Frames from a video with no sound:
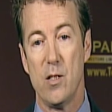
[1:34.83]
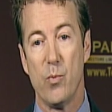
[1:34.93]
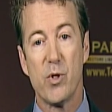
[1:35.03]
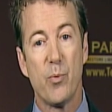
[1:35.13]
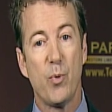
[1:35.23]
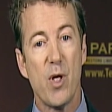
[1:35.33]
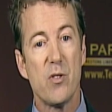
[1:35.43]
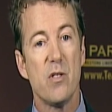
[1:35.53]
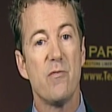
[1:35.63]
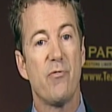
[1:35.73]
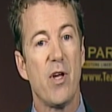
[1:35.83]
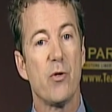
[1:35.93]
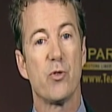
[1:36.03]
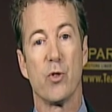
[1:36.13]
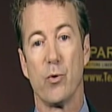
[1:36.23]
What the president
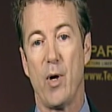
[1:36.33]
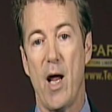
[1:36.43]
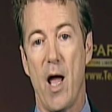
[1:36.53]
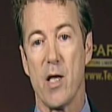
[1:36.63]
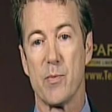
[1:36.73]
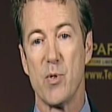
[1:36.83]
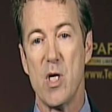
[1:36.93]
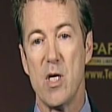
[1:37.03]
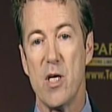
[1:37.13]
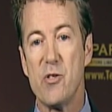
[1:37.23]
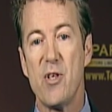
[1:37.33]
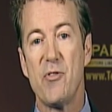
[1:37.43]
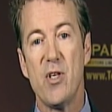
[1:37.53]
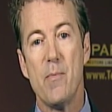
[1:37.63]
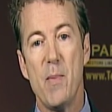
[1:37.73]
fails to grasp is that
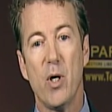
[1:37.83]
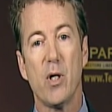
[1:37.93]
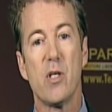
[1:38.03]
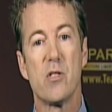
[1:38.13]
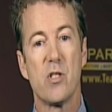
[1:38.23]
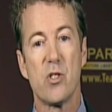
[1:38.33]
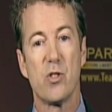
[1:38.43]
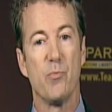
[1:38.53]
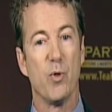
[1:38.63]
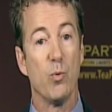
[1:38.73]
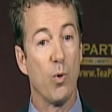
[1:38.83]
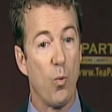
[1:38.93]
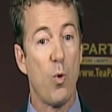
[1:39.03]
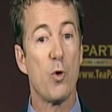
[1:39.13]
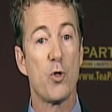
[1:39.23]
the American system that
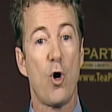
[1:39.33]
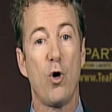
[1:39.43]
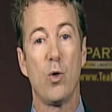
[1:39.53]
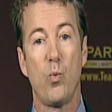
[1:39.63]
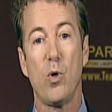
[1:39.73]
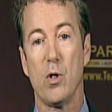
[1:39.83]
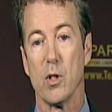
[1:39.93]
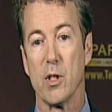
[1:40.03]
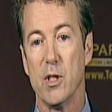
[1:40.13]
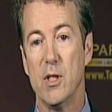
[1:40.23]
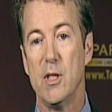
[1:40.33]
rewards hard work